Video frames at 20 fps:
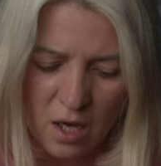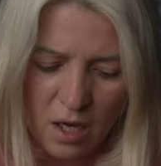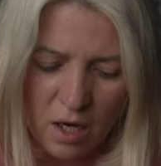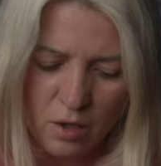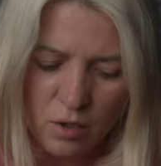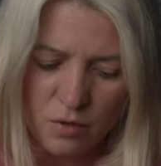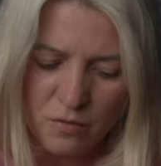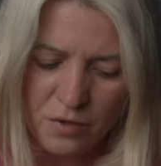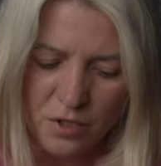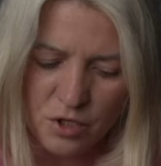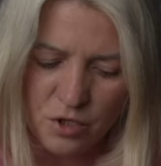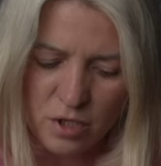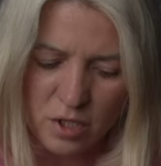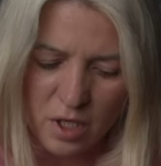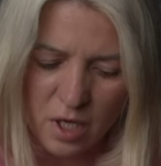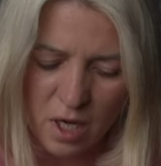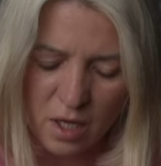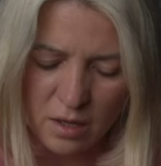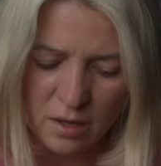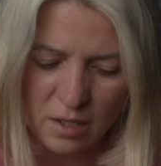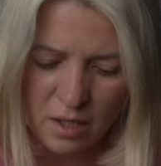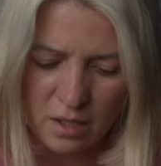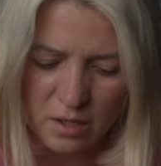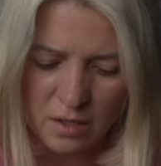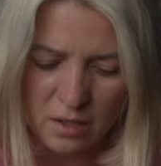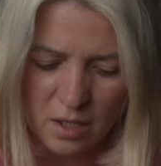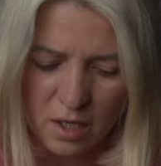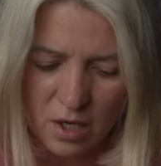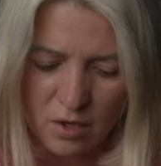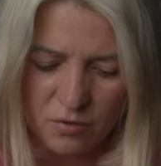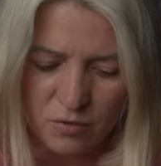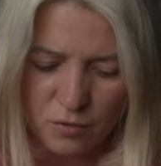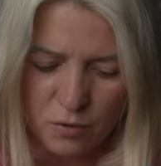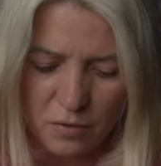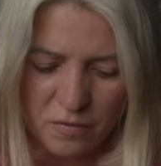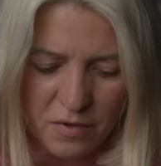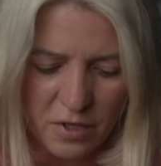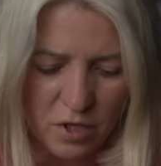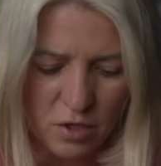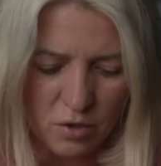audiovisual content, for
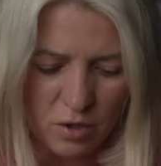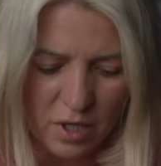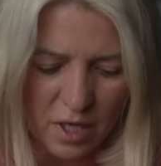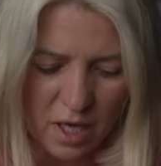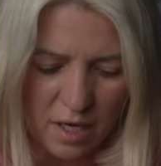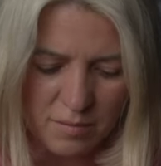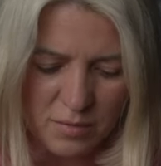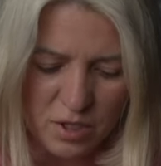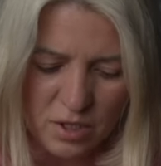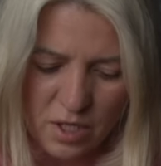video games,